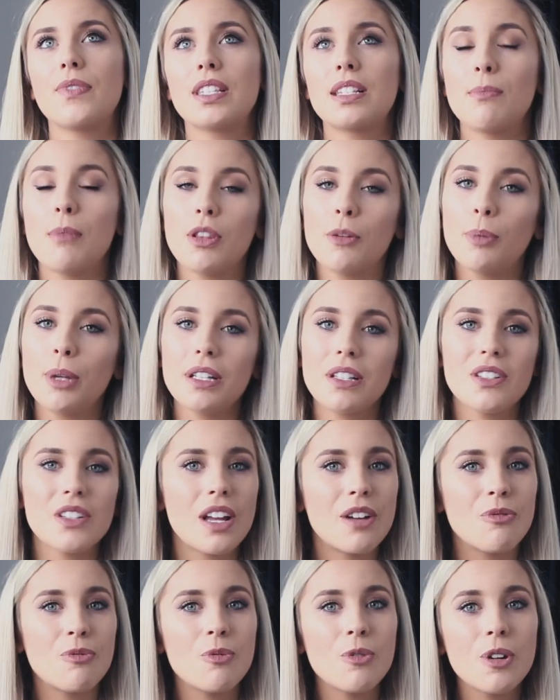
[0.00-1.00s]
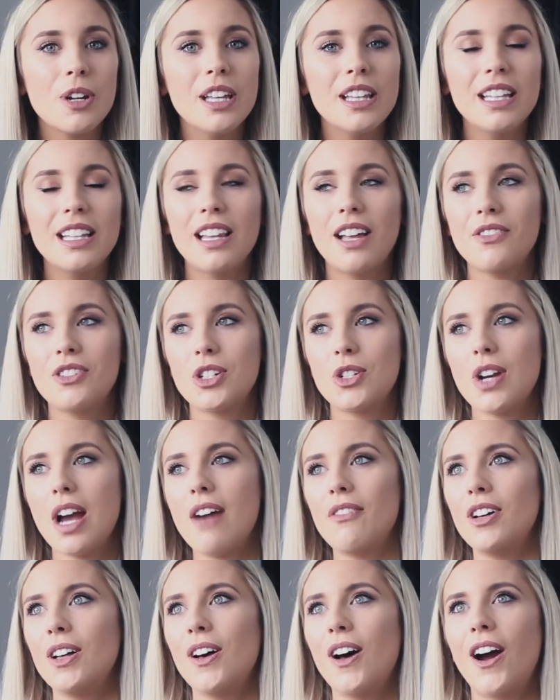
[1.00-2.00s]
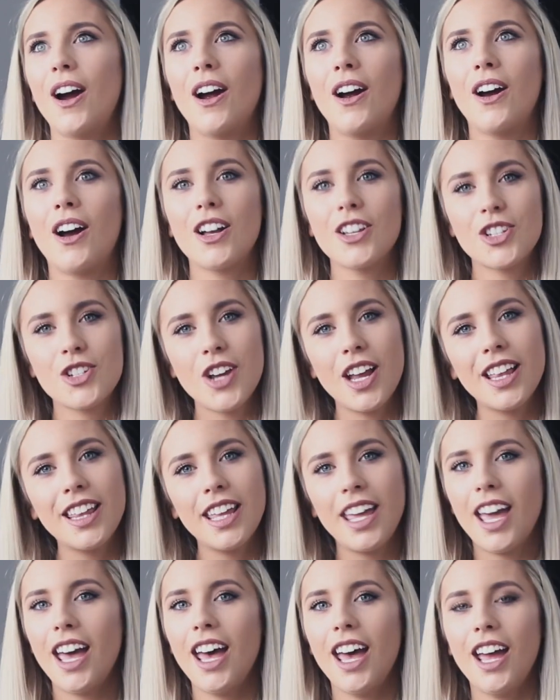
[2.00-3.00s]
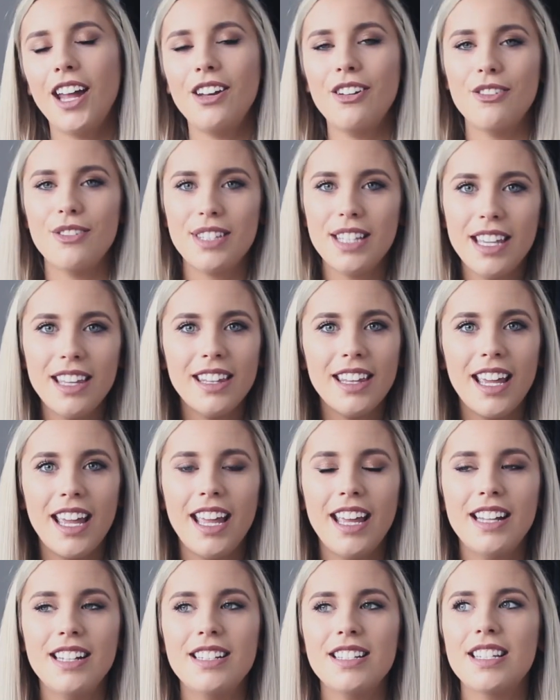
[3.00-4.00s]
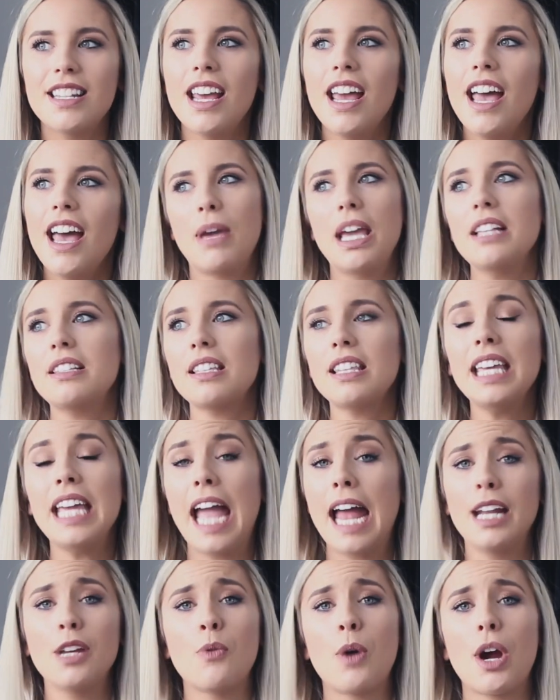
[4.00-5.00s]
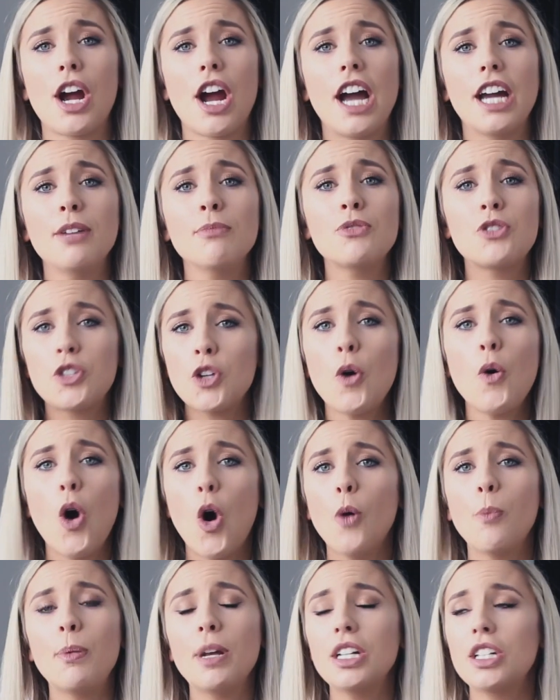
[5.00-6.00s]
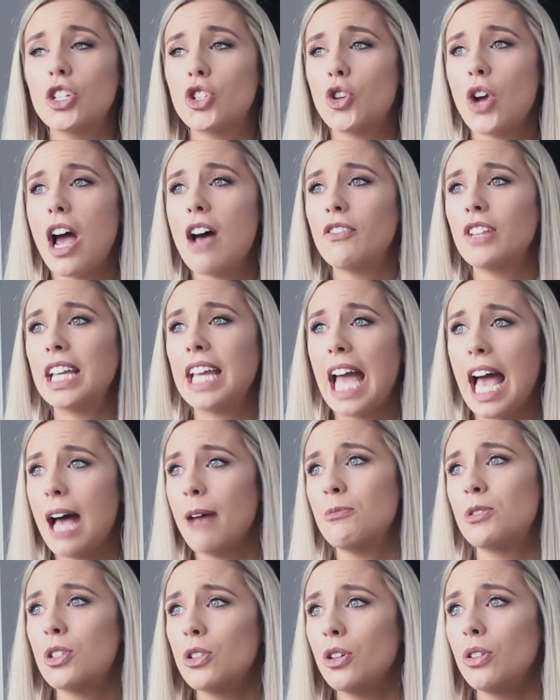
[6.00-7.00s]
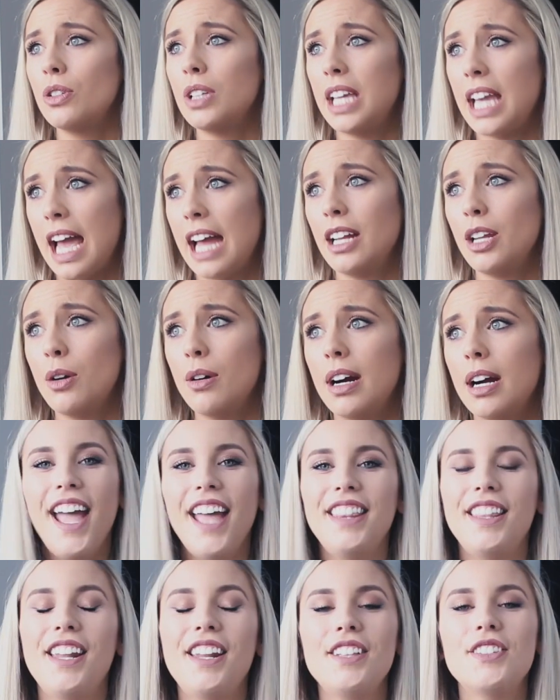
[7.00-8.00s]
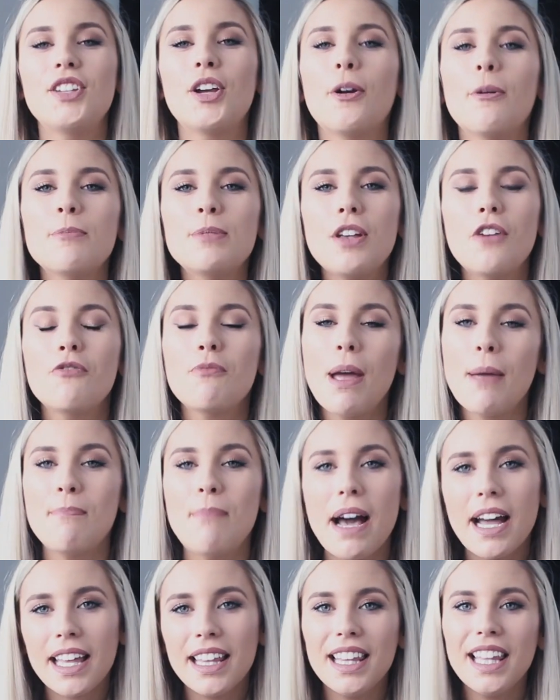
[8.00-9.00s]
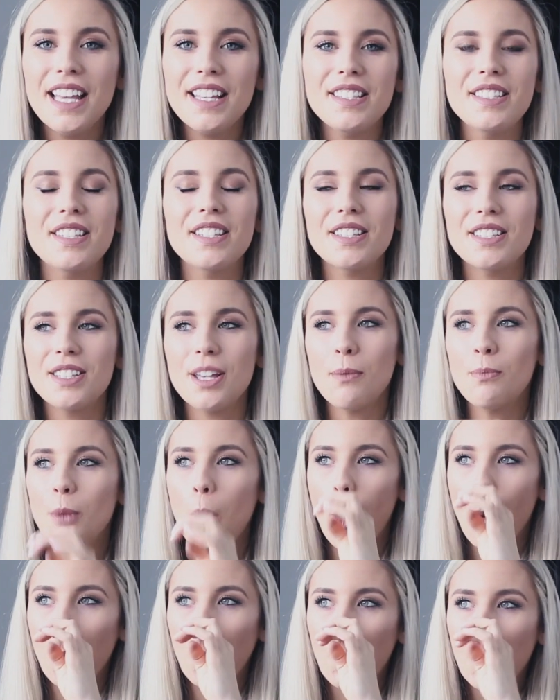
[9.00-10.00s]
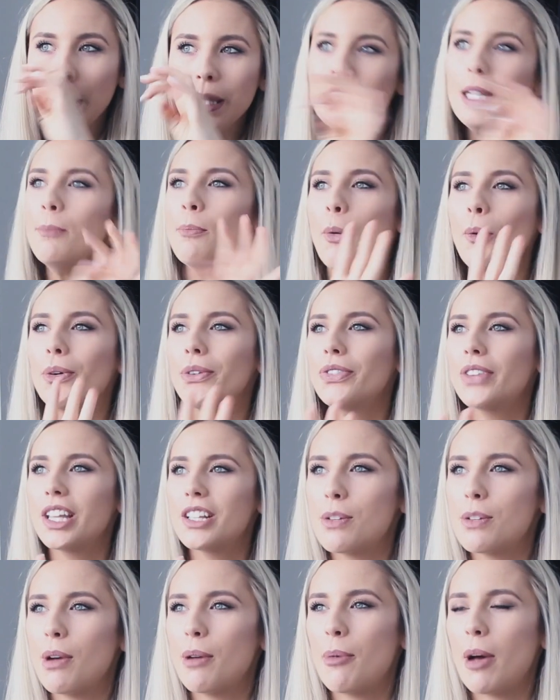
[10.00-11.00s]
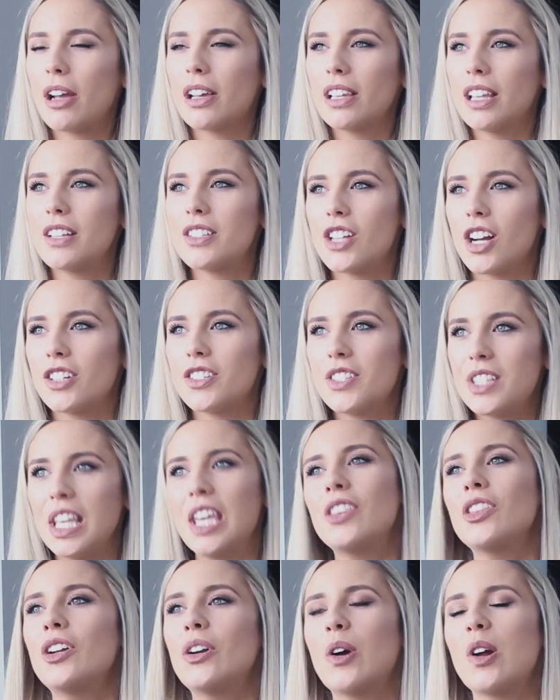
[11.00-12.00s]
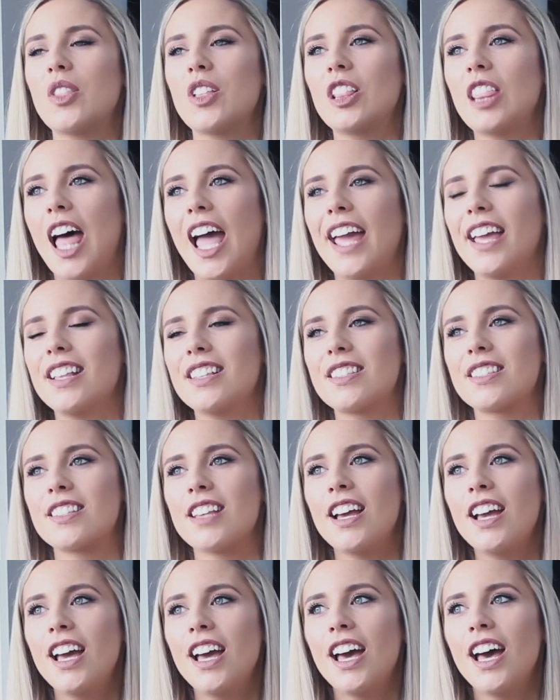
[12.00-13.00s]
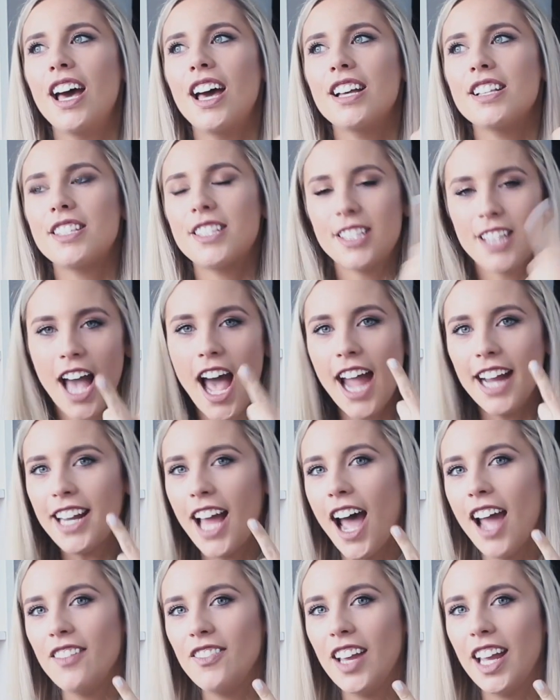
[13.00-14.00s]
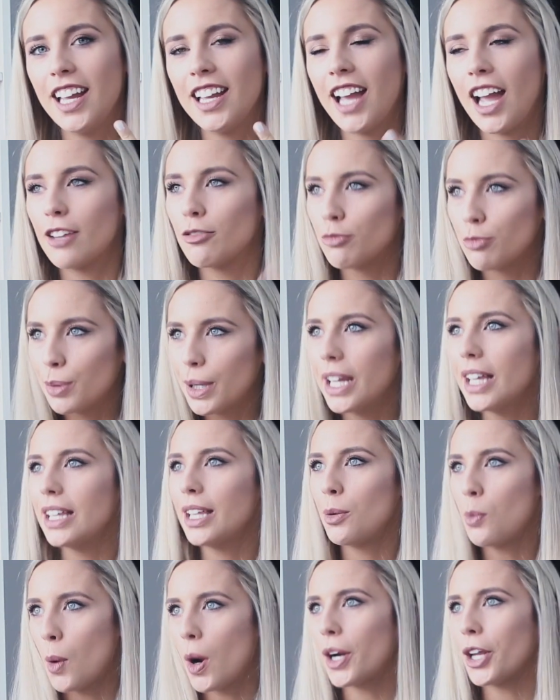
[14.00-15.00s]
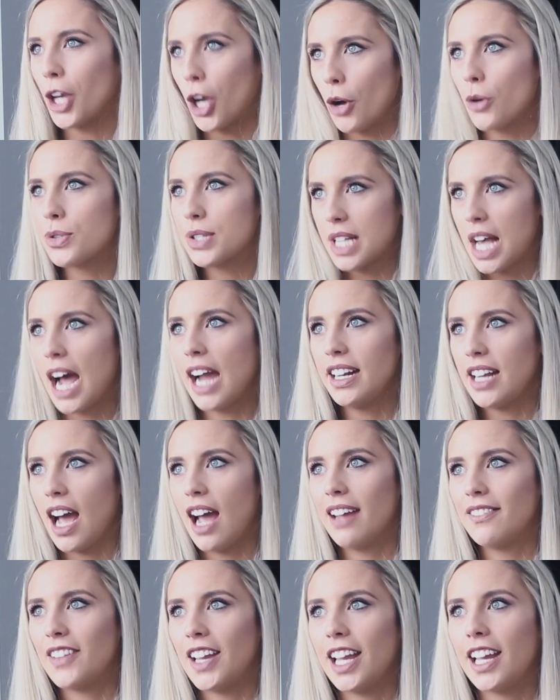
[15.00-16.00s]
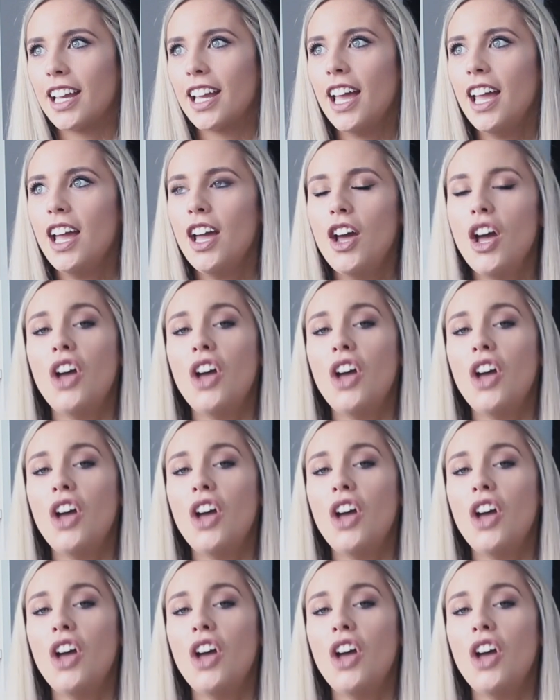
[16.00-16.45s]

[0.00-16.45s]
Some other places I'd really love to travel are Australia, New Zealand, basically anywhere. I am so open to traveling absolutely anywhere. And then in terms of my bucket list, some really important on my bucket list are seeing the Northern Lights, skydiving. I really want to go skydiving.